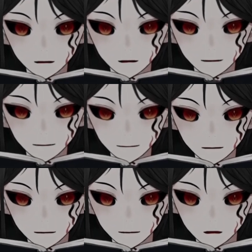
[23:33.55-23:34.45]
It
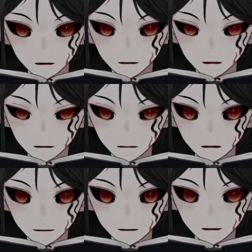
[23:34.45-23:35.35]
sounded like an
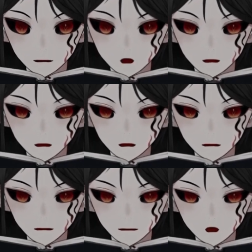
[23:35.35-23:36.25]
adult trying to
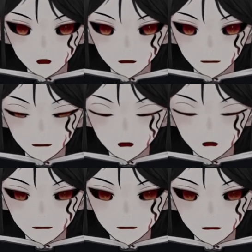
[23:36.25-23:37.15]
do a bad
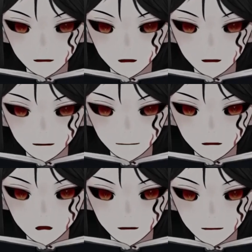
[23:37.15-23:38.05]
imitation of a kid's
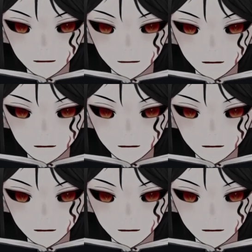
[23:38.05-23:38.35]
voice.